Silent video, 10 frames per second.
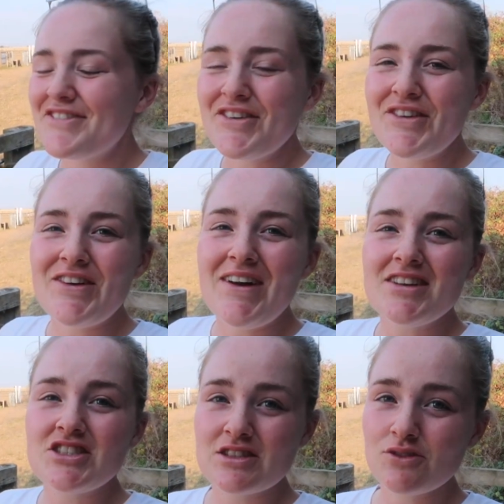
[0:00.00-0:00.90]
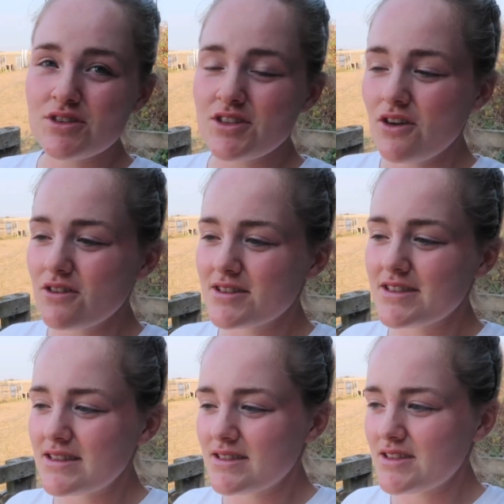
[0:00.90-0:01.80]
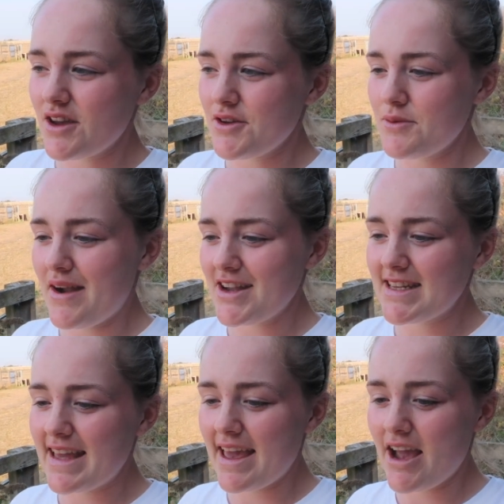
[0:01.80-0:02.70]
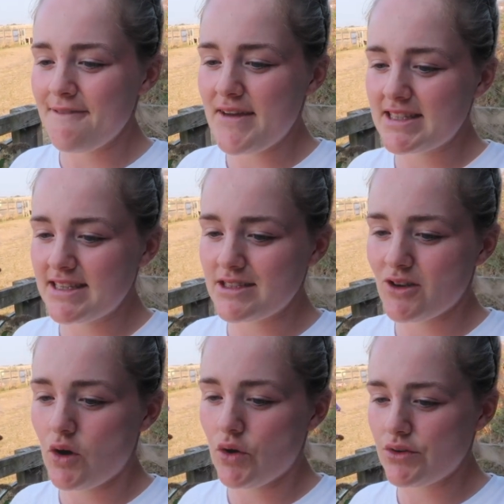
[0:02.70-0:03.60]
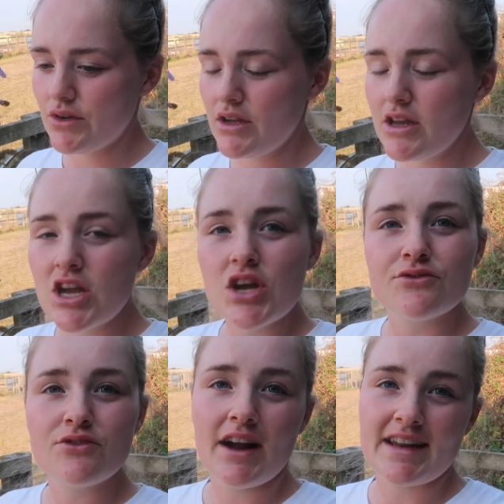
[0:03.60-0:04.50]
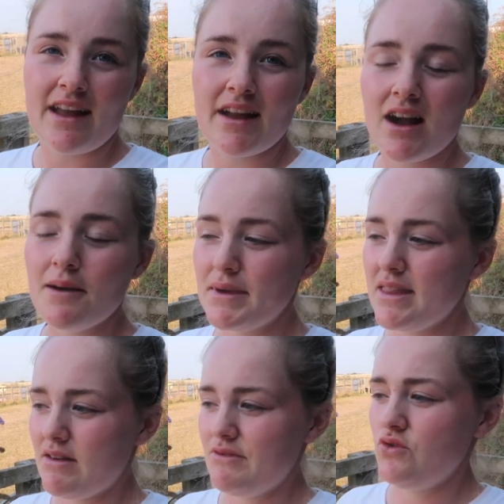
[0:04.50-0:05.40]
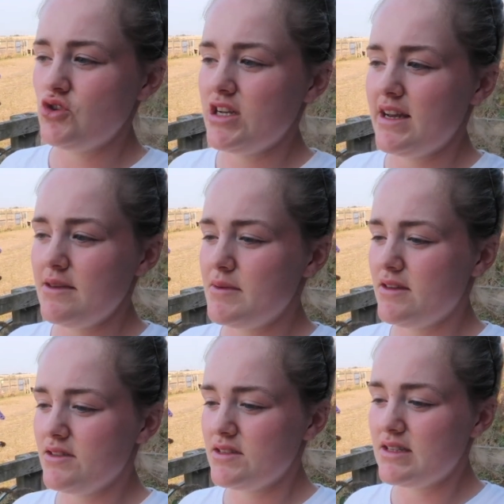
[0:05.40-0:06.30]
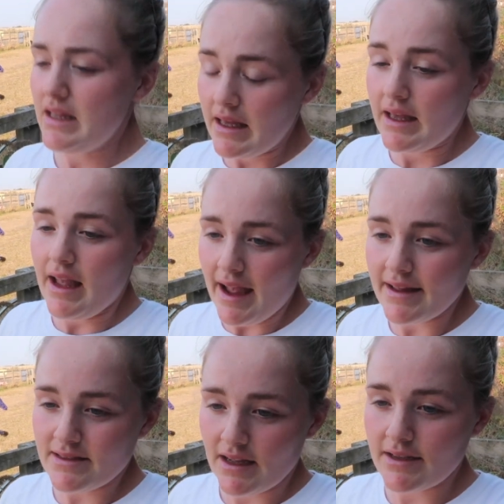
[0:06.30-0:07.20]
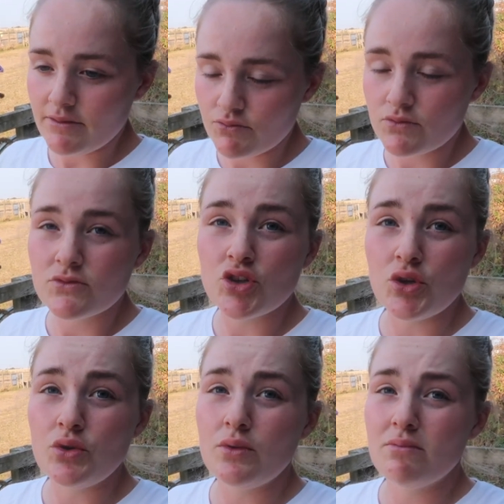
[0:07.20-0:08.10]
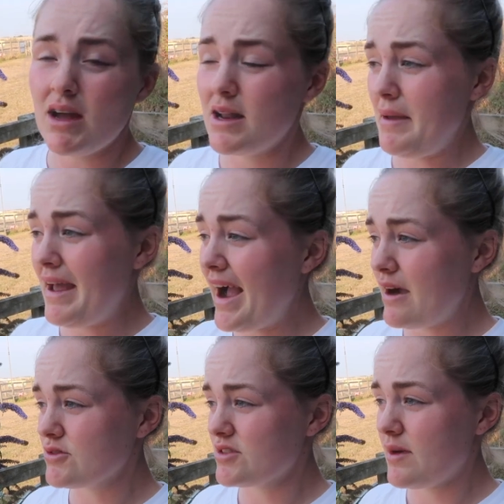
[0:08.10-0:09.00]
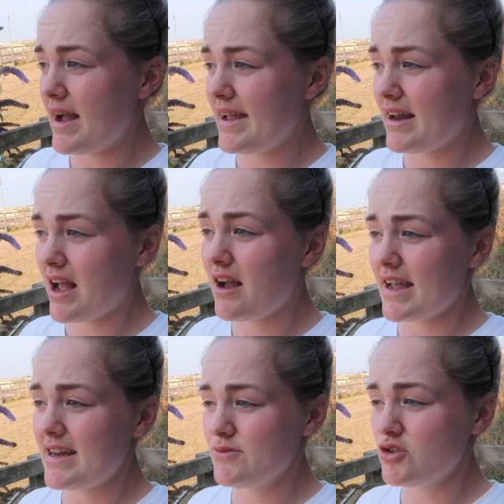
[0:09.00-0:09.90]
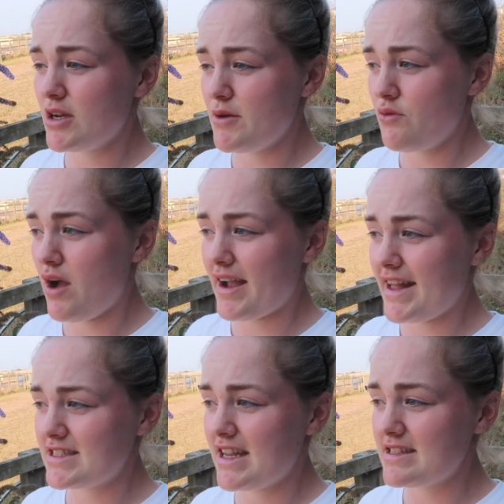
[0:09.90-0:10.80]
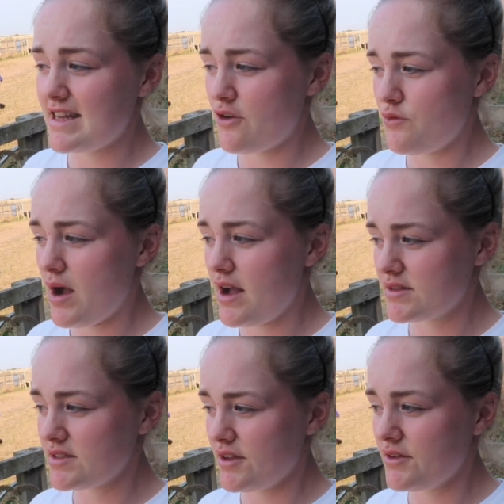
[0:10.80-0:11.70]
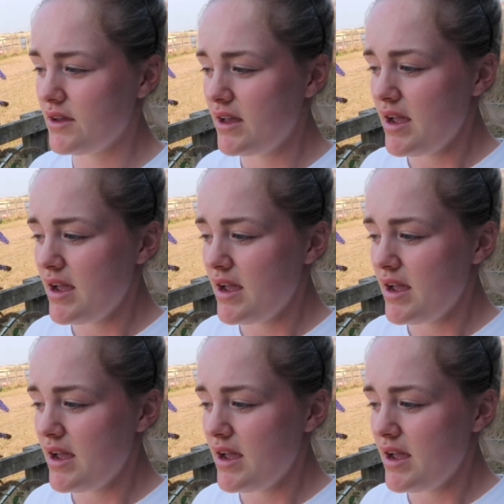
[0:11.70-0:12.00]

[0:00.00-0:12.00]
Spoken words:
for, she's called Socks, so we're actually getting her vetted on Friday. I can't be there, unfortunately, because it's like 2 and a bit hours away and I can't get any more time off work. I had to take today off work, so